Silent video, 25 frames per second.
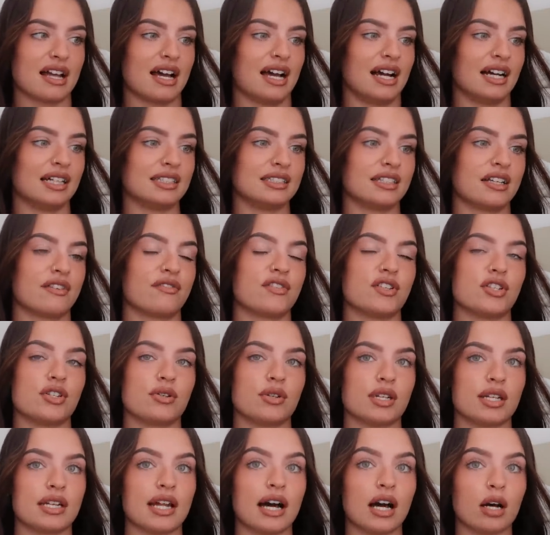And if you do
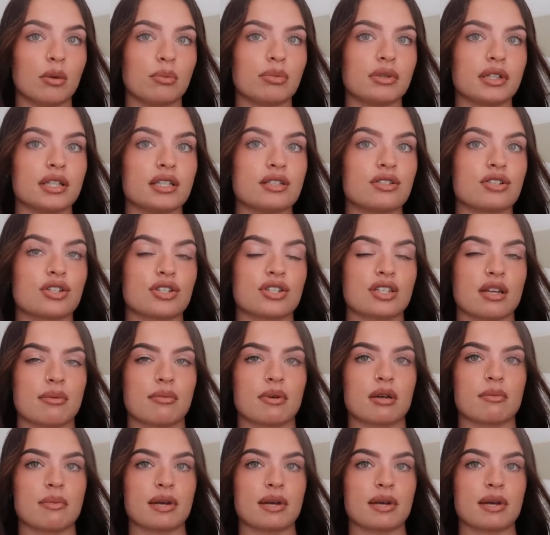need help, please just send me